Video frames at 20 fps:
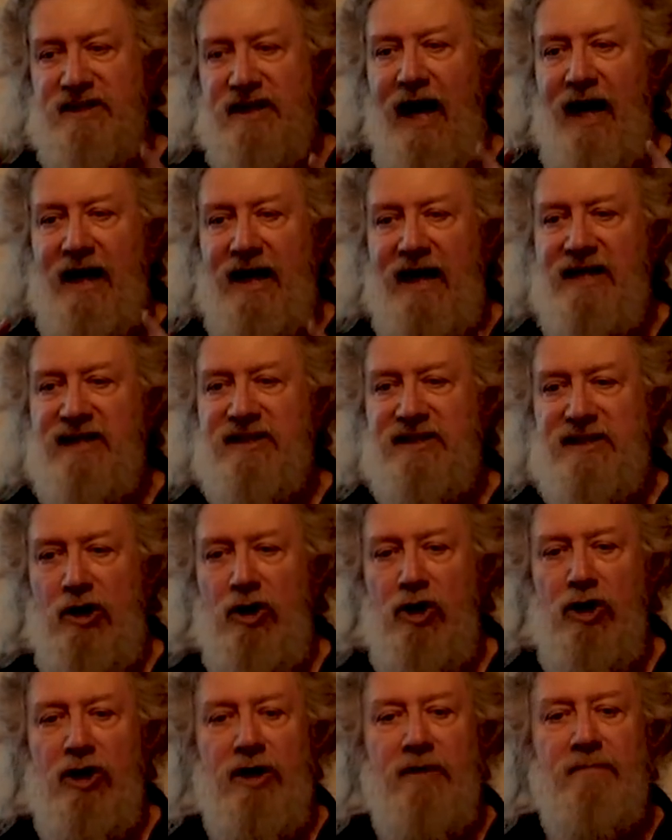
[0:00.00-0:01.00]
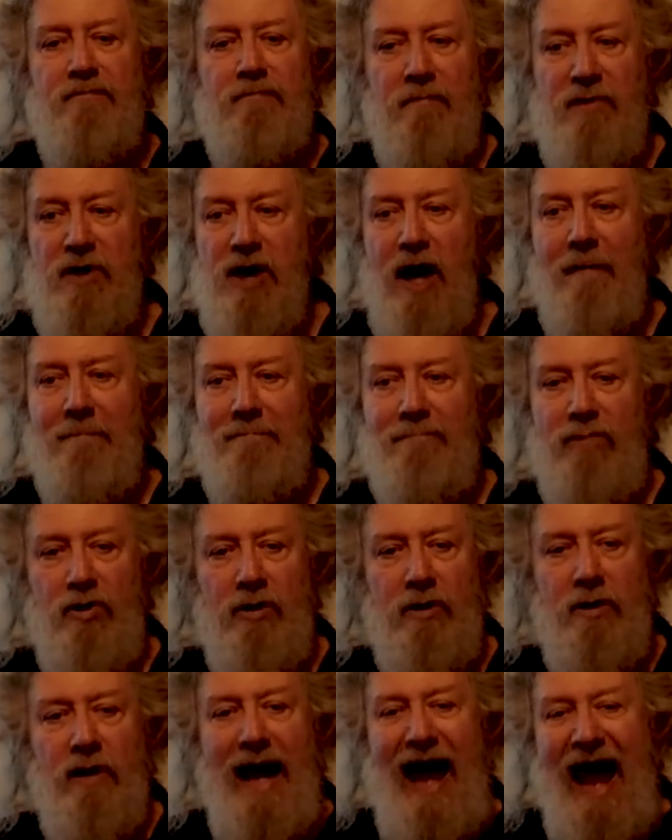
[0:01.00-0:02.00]
on a certain number
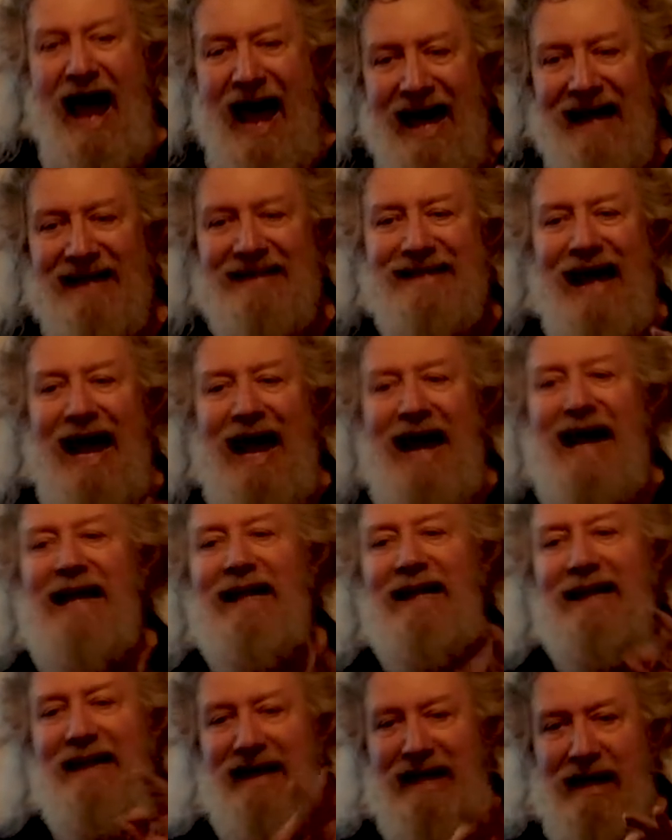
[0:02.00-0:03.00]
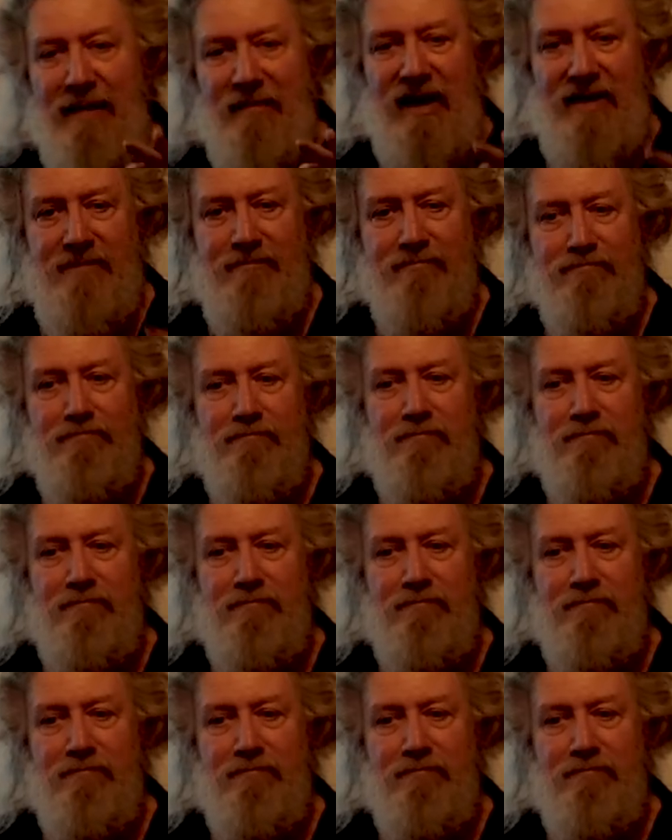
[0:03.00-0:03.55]
as a limit,